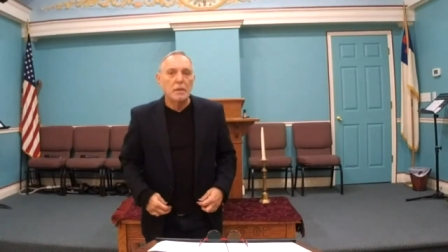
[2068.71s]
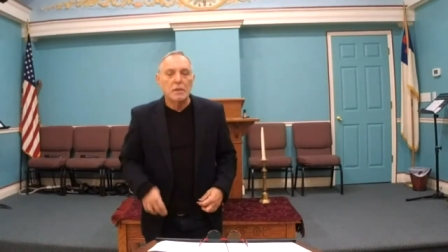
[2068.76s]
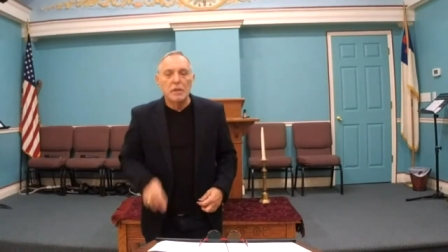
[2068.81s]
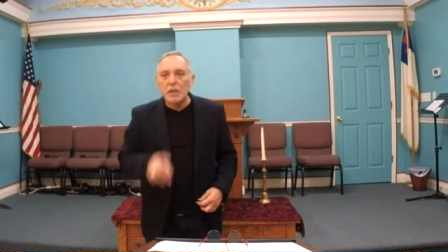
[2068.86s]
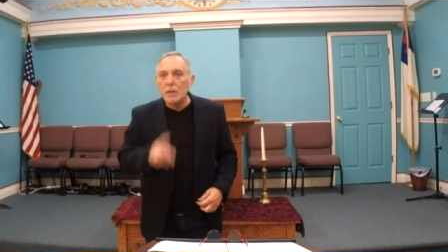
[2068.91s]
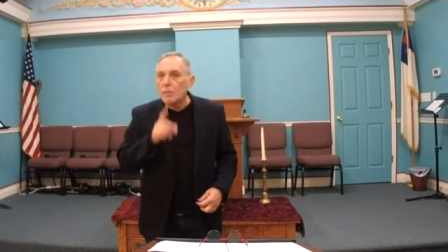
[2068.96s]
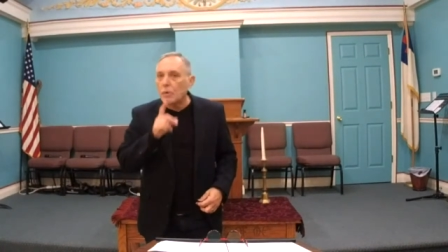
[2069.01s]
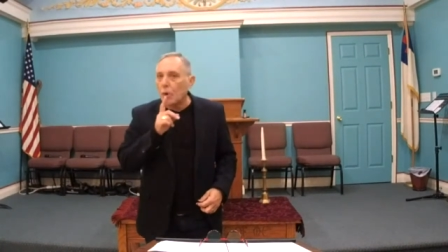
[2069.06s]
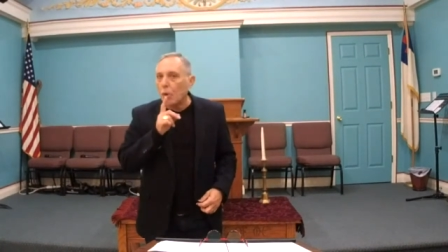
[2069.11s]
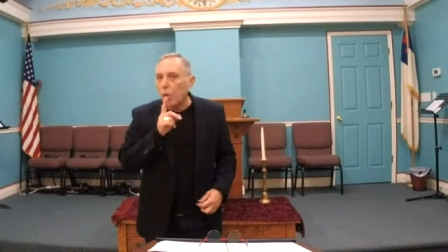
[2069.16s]

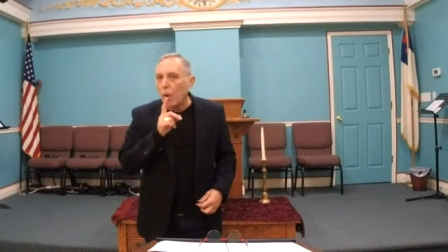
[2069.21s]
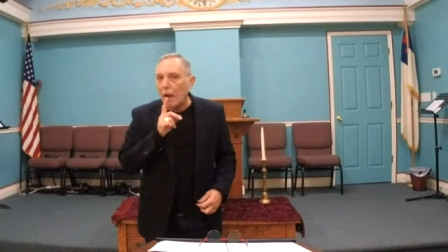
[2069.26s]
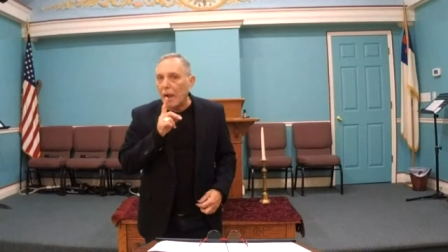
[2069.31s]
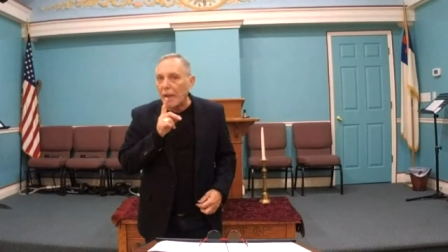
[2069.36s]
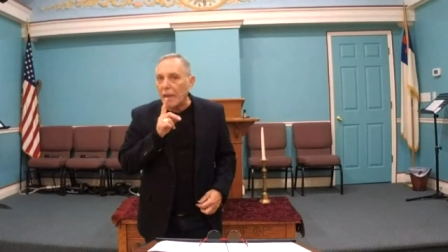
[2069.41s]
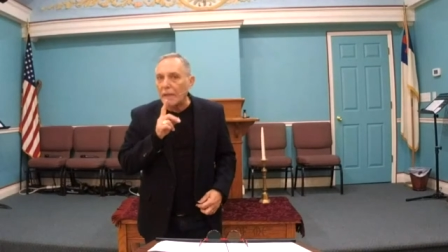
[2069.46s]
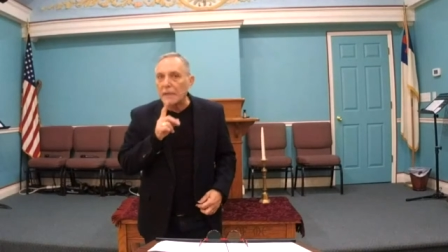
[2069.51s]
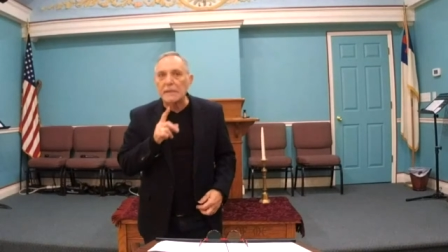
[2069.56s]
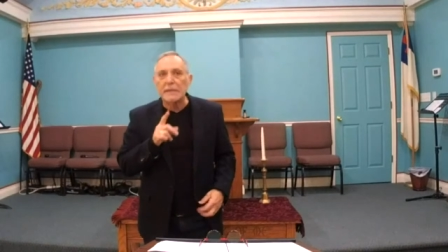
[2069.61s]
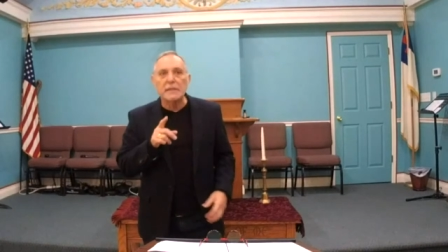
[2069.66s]
Keep
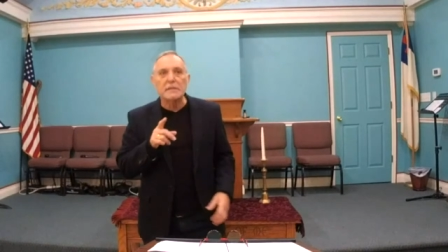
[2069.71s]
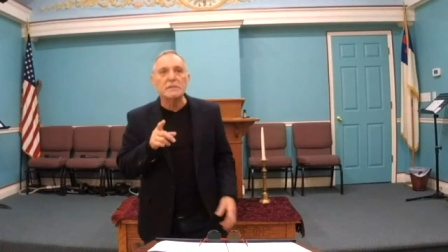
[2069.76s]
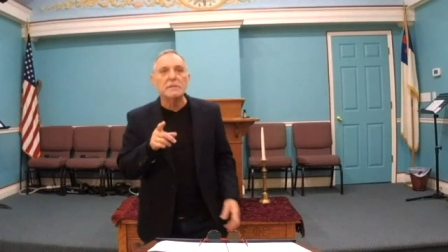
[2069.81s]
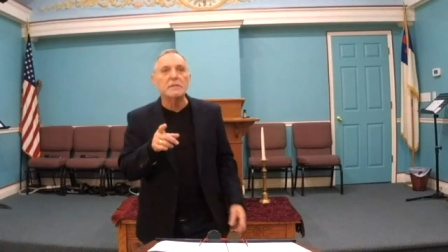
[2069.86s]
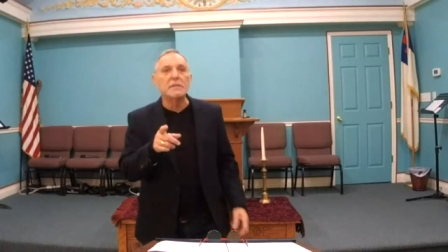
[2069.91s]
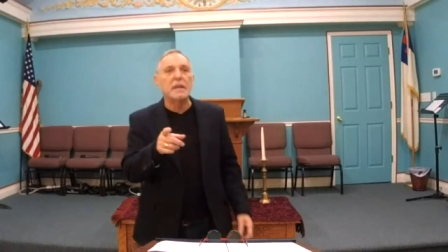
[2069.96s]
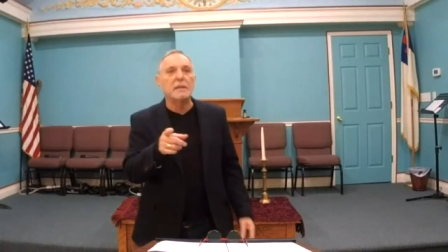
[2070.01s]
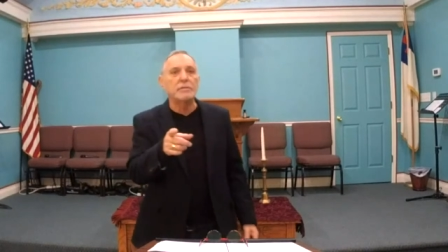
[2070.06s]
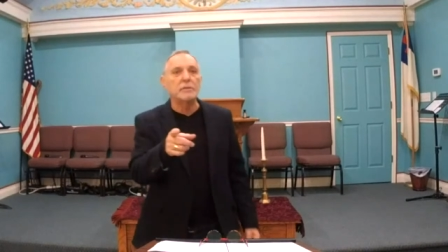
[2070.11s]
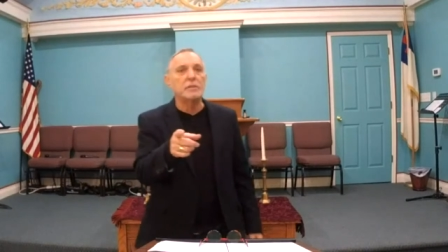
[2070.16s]
quiet. That's
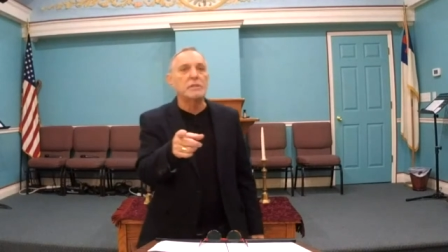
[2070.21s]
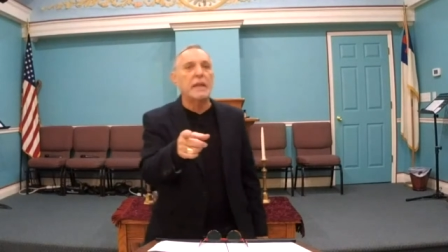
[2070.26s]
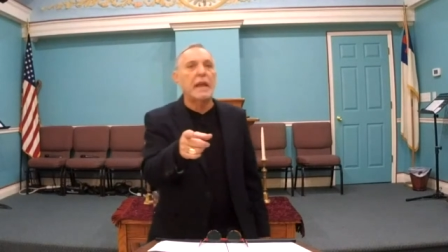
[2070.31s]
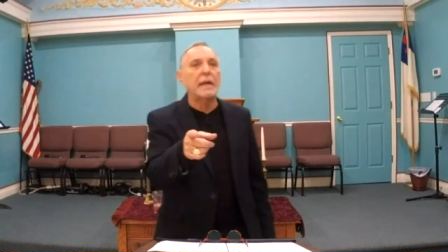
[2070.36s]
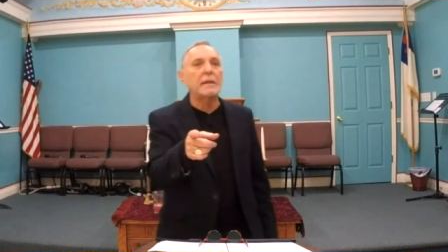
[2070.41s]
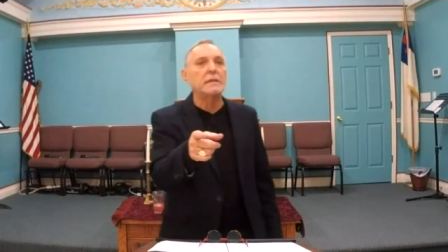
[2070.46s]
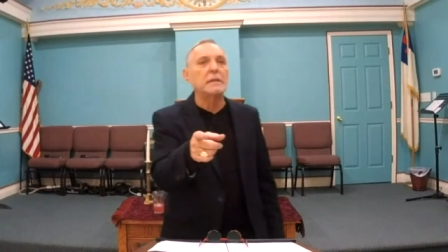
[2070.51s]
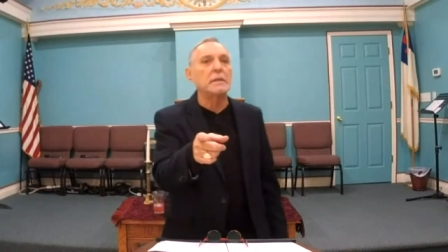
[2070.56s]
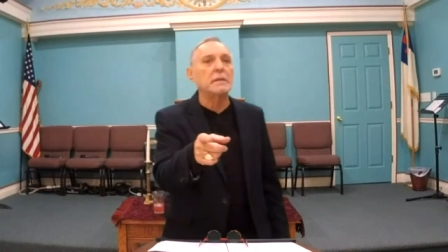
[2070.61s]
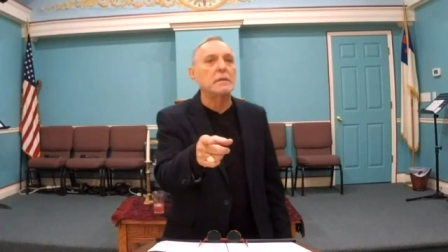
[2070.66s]
the devil's
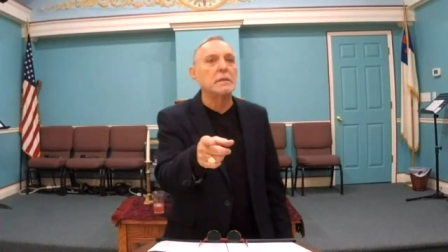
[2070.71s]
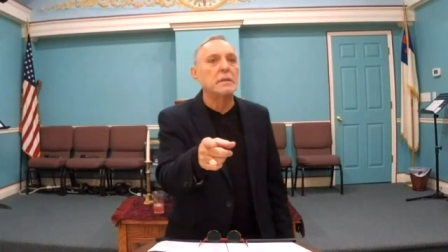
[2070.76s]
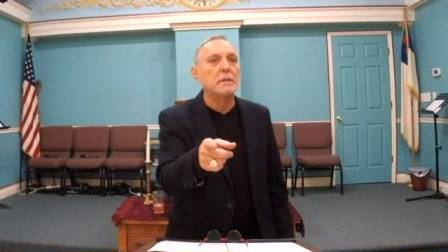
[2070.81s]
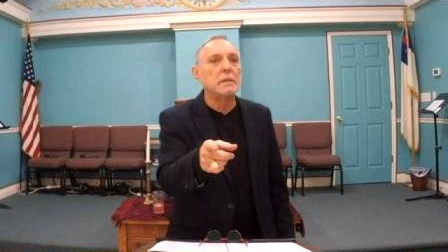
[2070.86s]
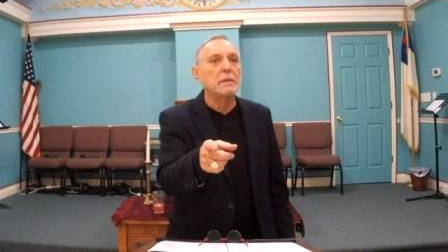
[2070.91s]
tactic.